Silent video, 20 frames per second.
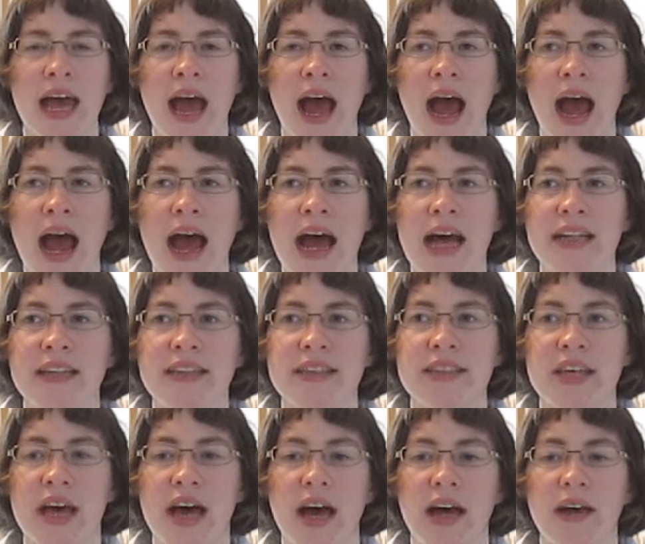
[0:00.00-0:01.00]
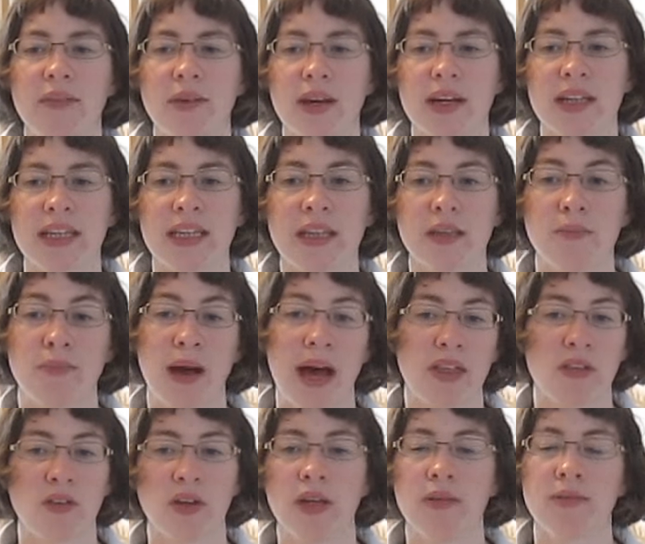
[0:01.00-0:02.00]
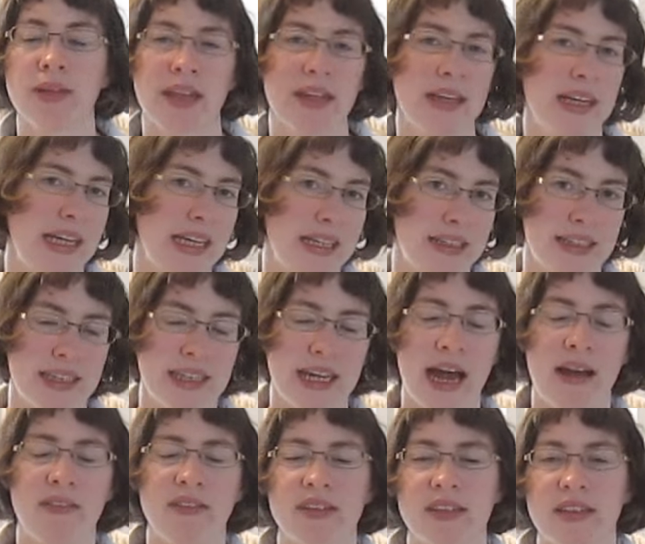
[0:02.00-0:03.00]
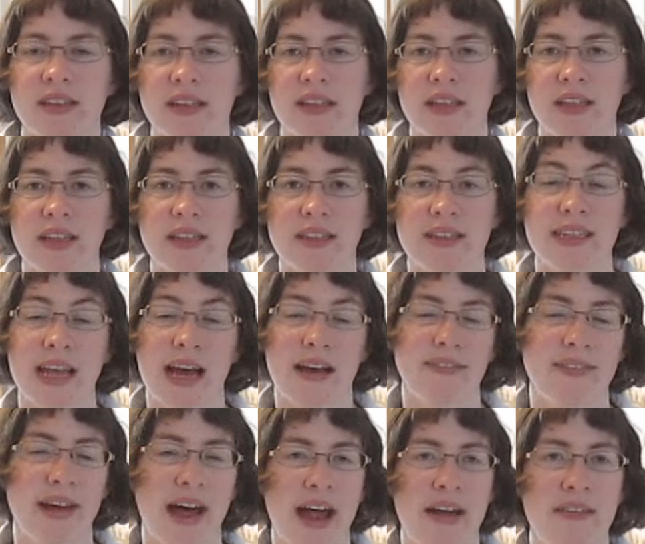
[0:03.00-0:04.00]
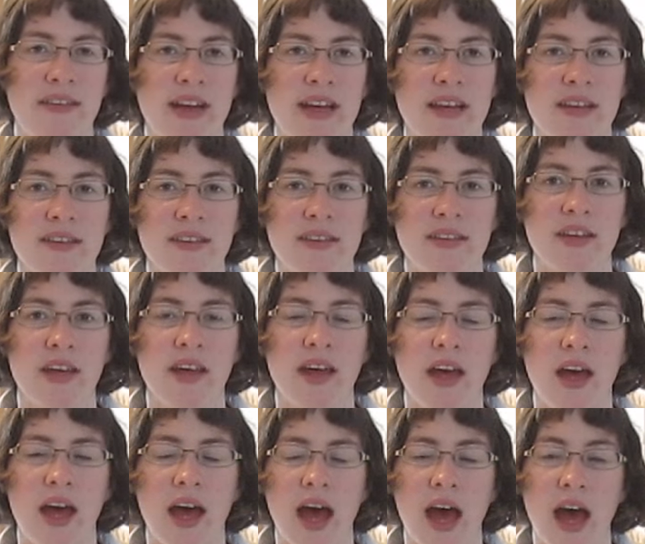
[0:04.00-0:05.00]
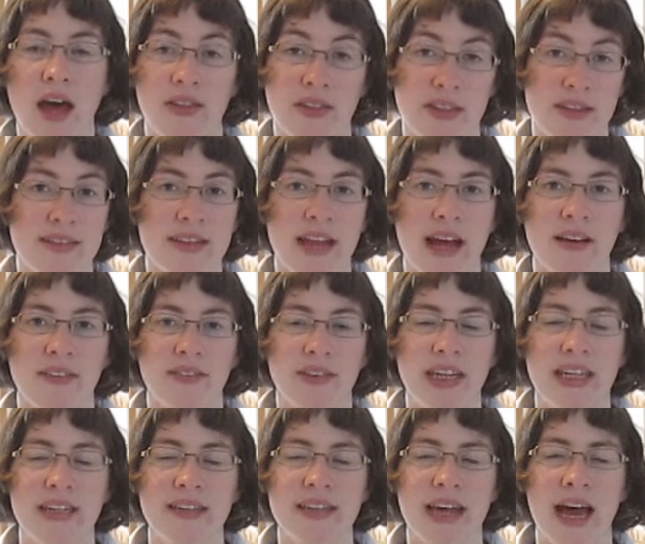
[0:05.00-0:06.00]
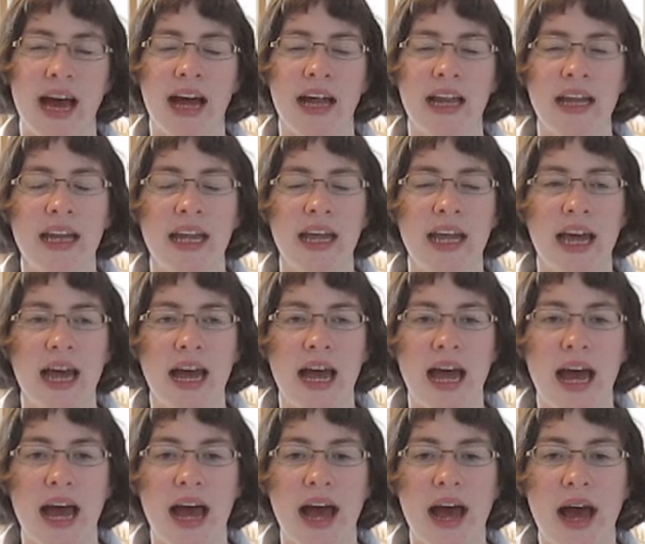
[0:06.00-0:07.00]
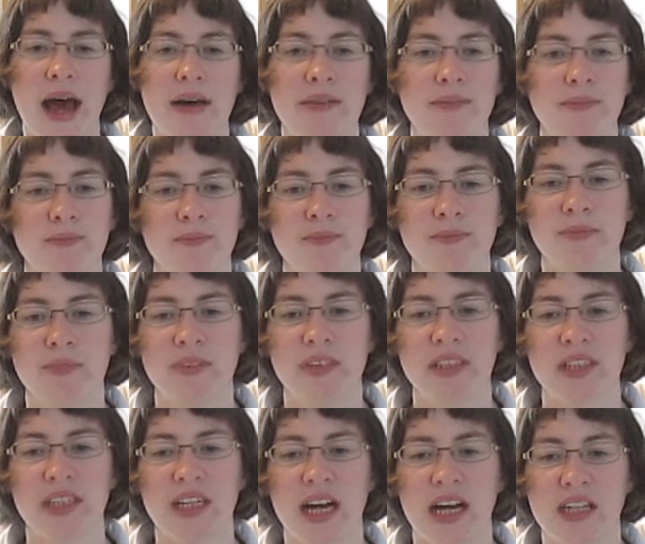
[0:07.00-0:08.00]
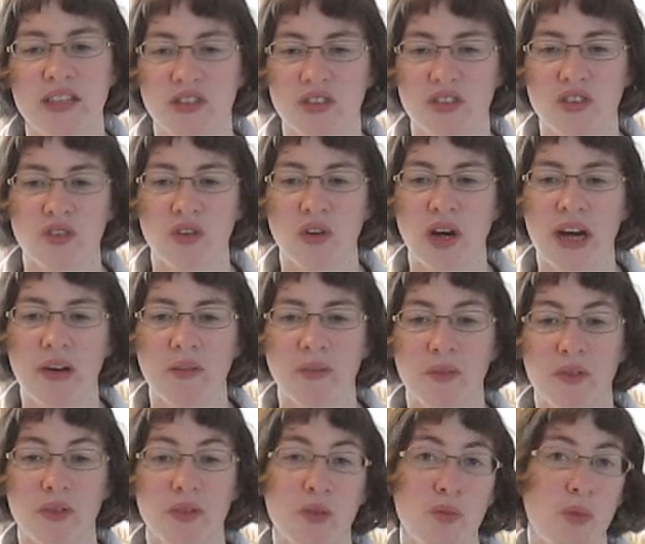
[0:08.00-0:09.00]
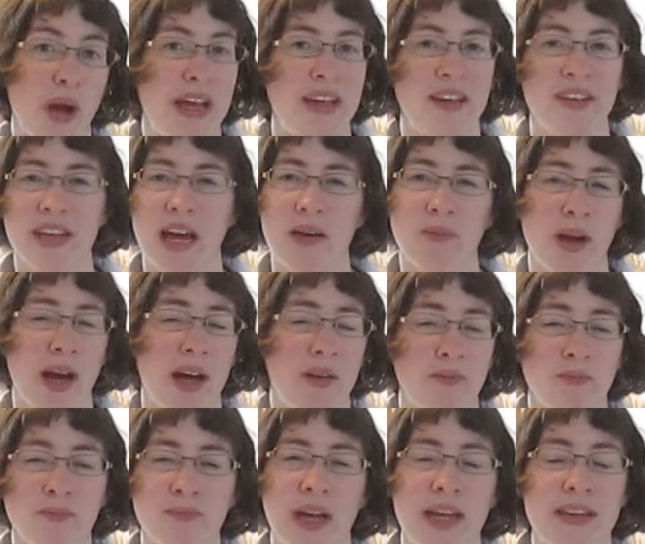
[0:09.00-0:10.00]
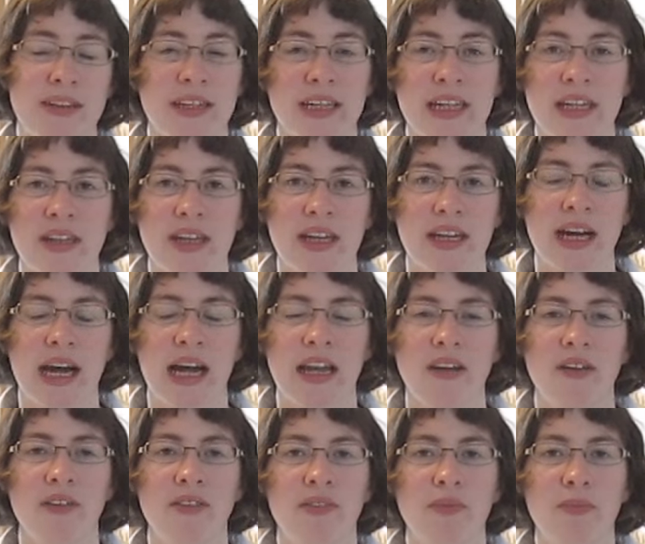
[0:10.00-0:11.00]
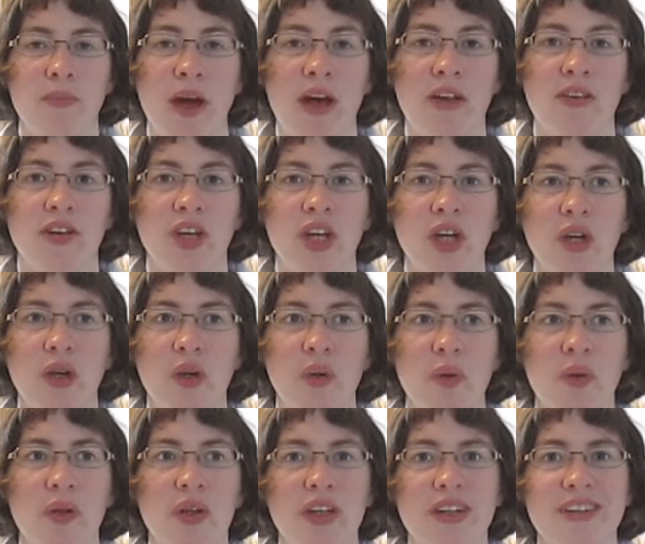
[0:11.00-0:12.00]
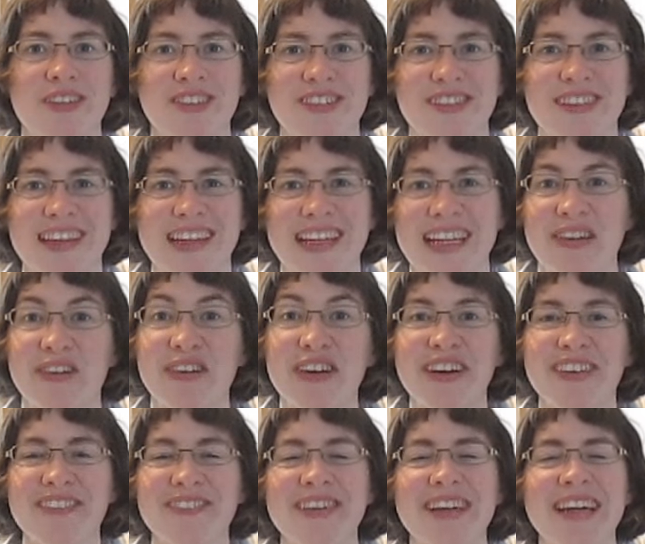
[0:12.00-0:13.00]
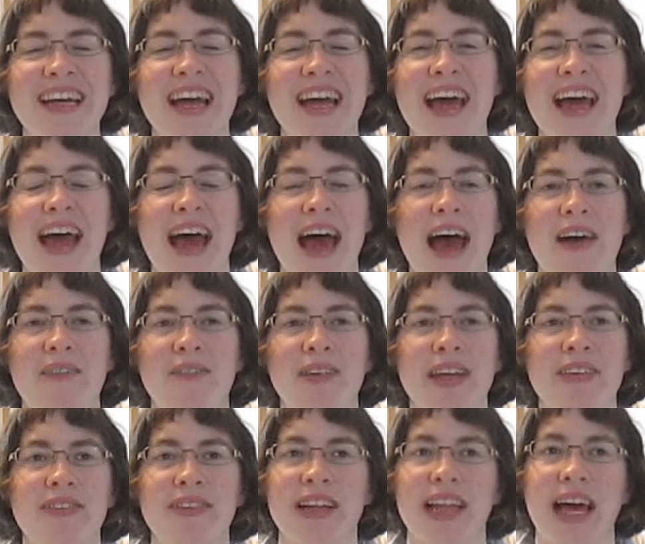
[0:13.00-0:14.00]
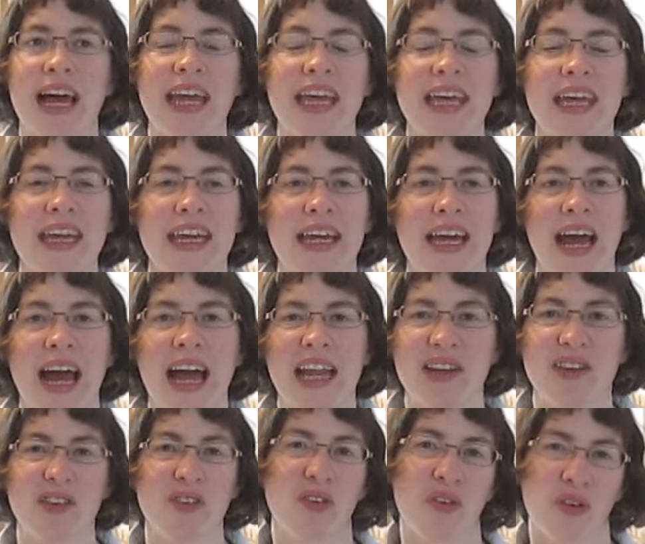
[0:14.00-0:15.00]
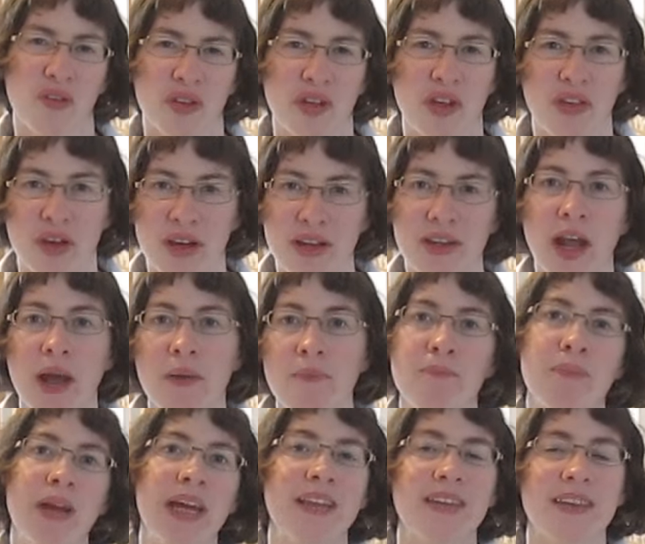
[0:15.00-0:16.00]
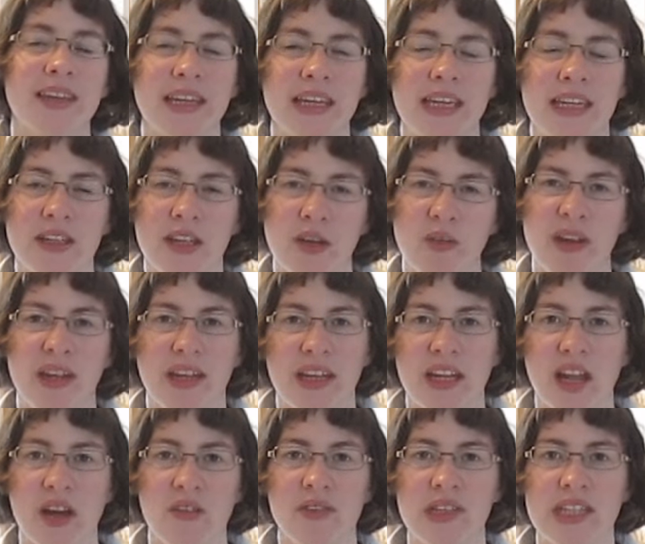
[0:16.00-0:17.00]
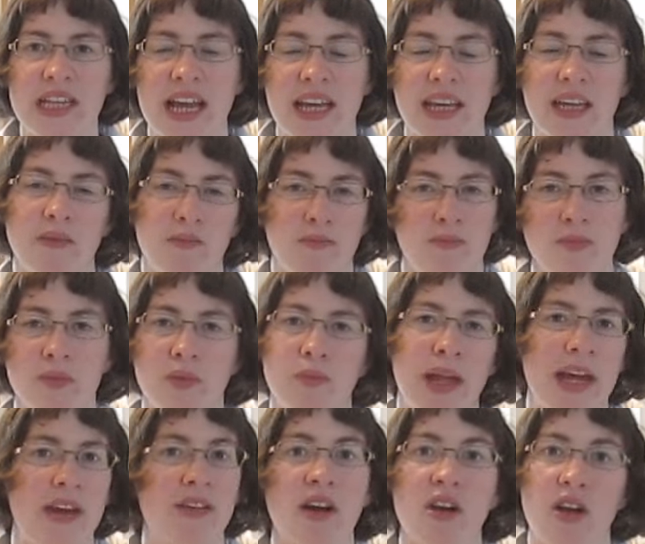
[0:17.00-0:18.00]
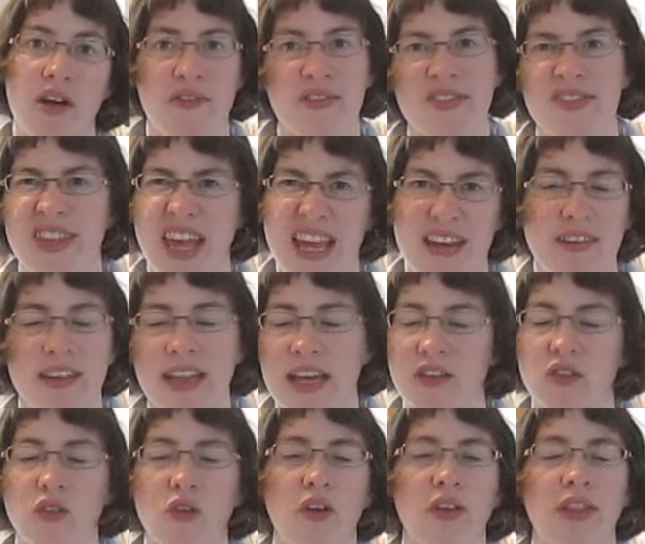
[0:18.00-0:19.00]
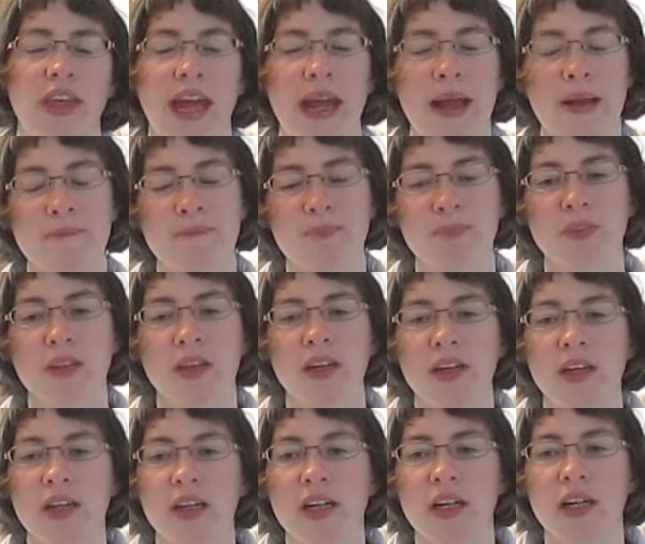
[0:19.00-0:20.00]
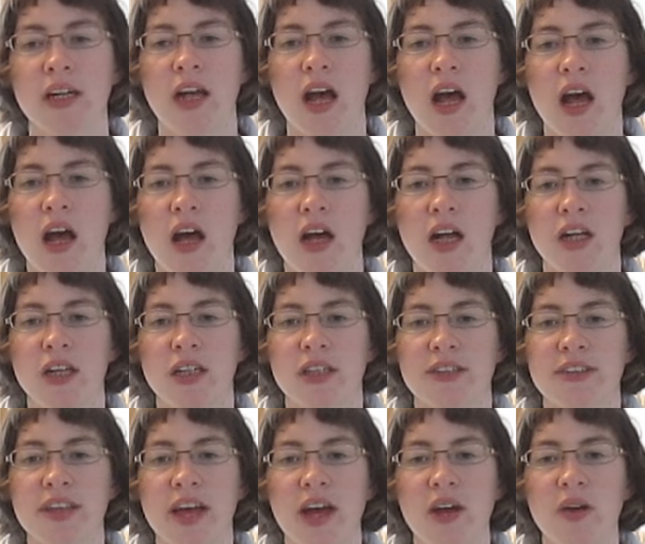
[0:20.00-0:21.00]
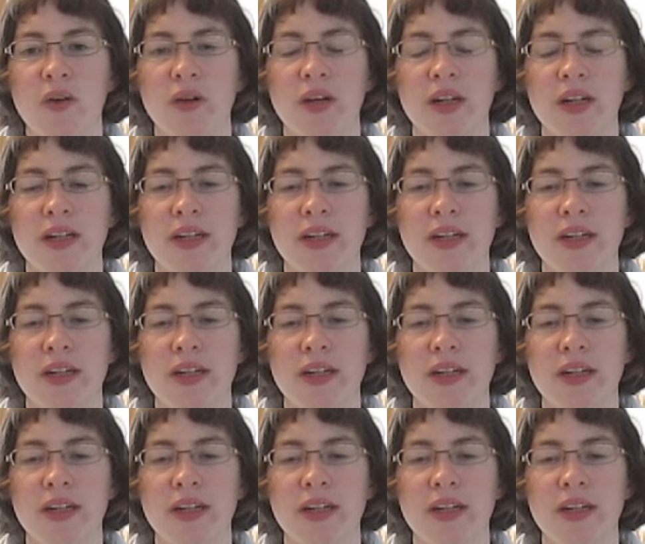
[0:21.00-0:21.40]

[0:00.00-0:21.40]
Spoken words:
and I clean the bathrooms and the eating areas and the staff areas that the staff eat at, and just sort out the waste. I'm basically the kind of person who does the clearing up, if you like, and all the other, you know, bits that need doing, you know, checking the playground for safety, that sort of thing. So